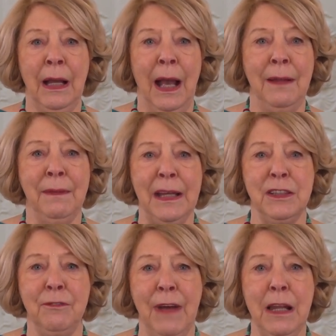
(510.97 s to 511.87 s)
and that
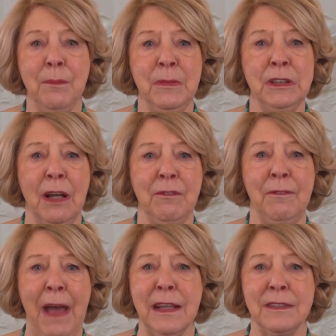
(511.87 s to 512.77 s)
development of a
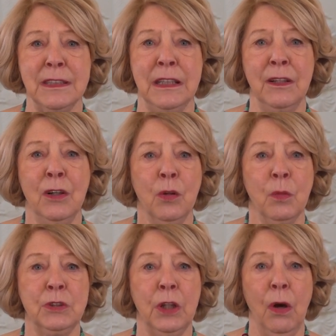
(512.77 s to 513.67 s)
vaccine
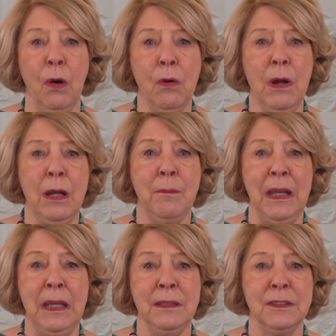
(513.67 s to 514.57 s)
was the only
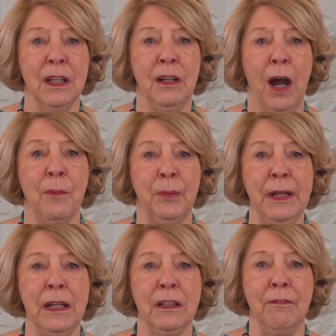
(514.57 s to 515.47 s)
means of
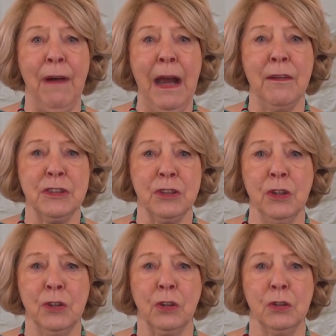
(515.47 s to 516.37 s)
bringing the virus
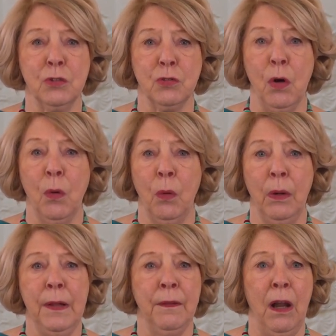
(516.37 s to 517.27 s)
under control
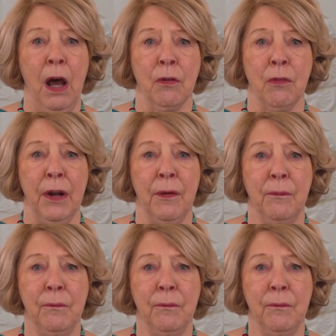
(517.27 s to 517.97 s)
in the long run.